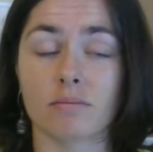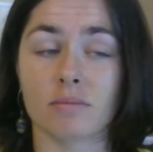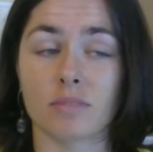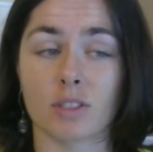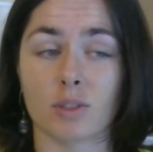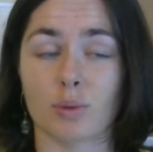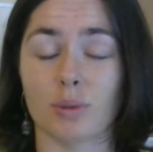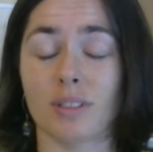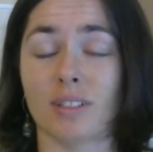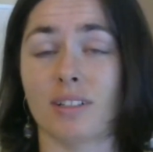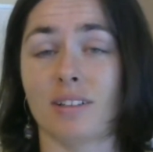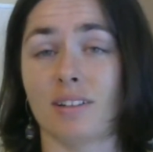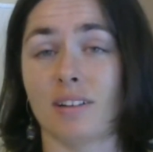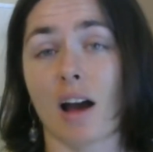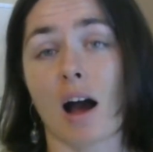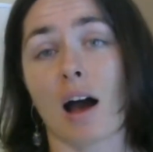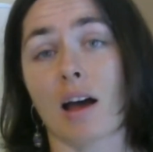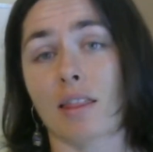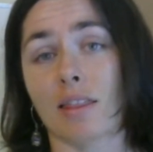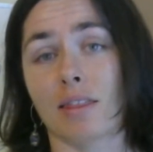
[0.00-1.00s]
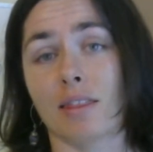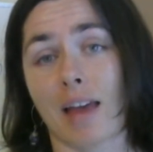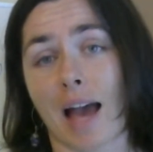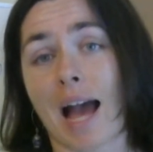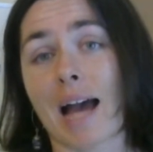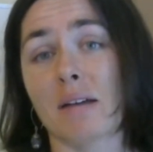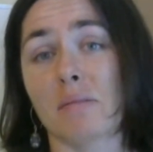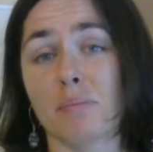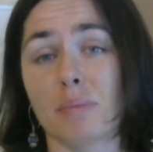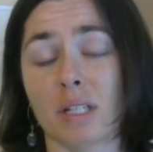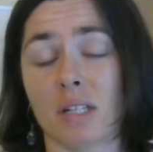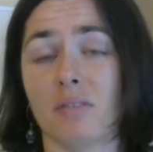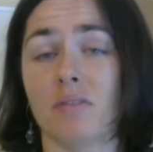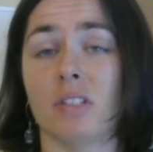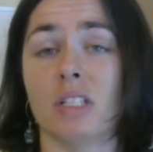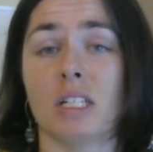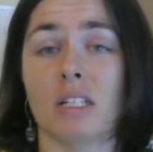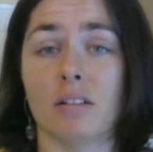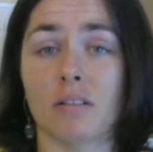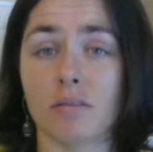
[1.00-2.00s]
it's really not that big of
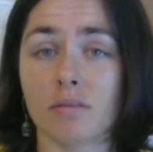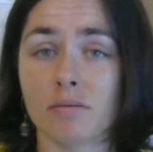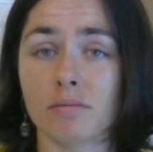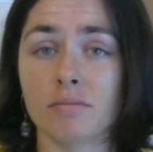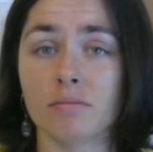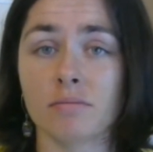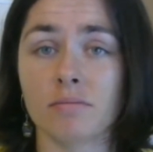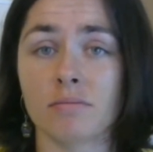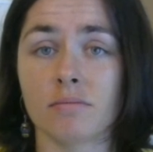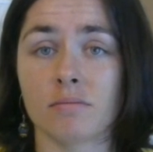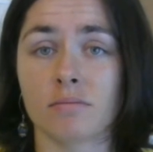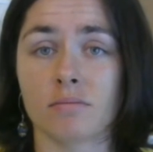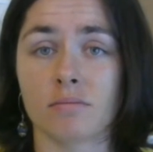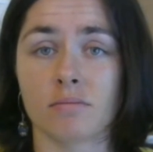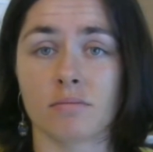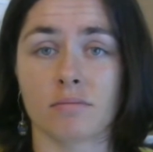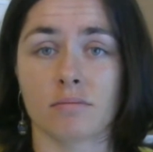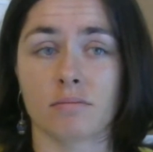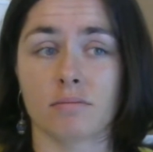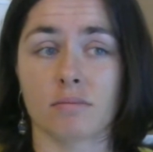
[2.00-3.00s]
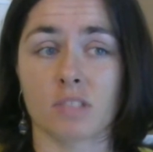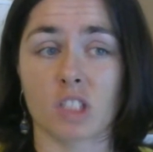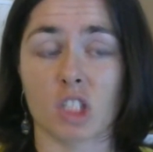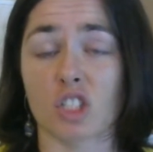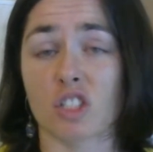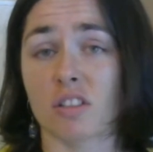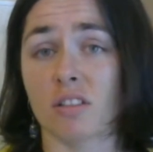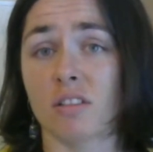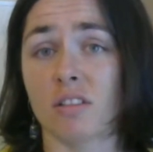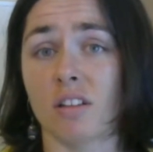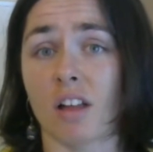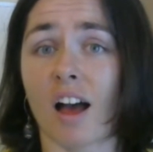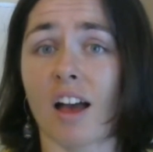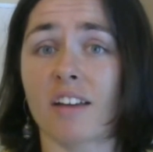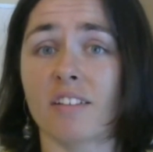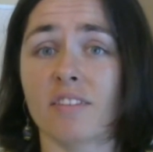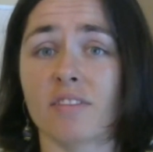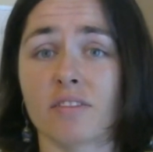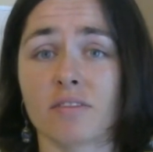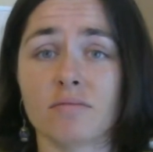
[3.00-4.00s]
a deal. You're still alive.